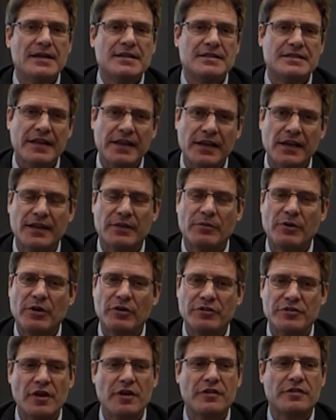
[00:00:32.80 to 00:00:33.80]
Secondly, we
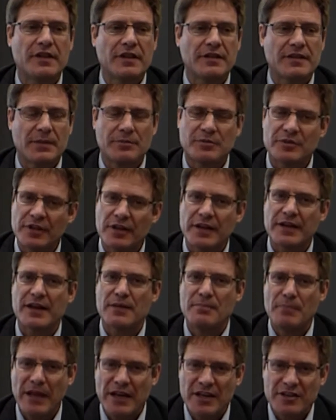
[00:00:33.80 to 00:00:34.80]
also think that
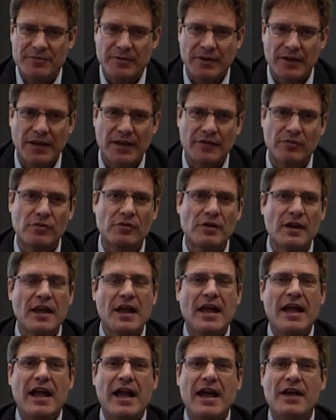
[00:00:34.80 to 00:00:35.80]
particularly at a management level,
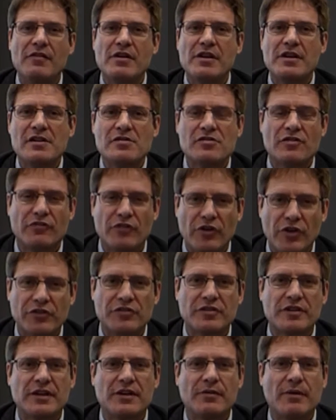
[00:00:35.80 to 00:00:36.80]
having
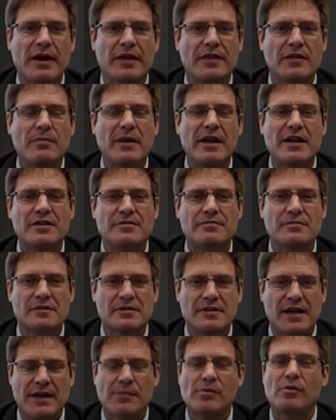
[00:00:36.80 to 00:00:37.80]
diversity around the
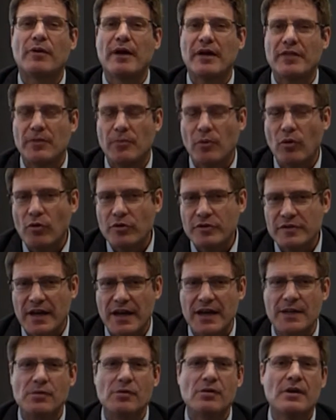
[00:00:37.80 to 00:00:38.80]
management table, around the board
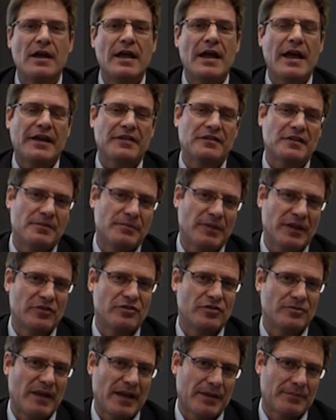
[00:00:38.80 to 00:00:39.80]
table, actually
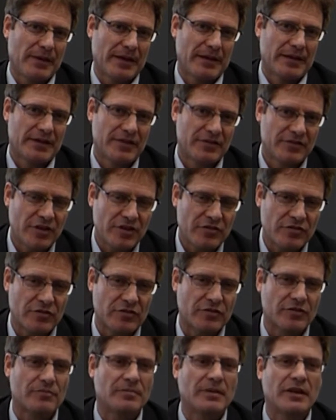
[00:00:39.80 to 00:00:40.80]
means you make better
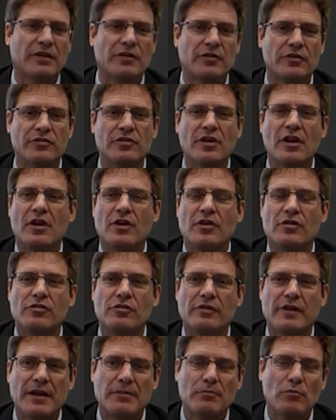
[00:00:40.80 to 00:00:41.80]
decisions because
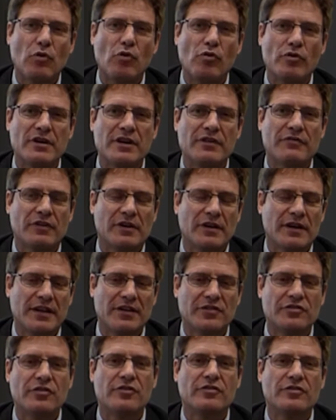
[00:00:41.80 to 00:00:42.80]
you get more different
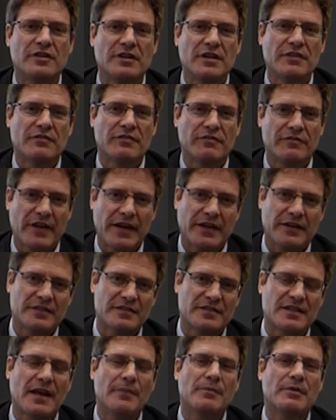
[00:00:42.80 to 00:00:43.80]
issues and different
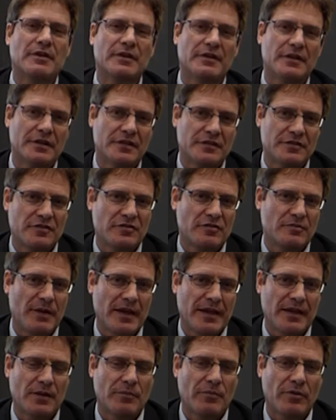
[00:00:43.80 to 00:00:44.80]
factors come into the
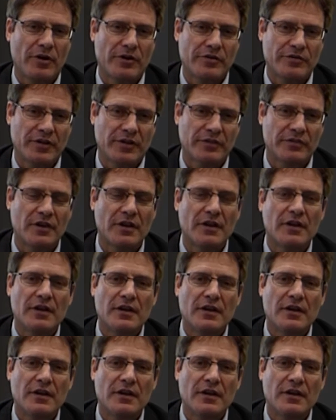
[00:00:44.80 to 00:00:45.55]
decision-making process.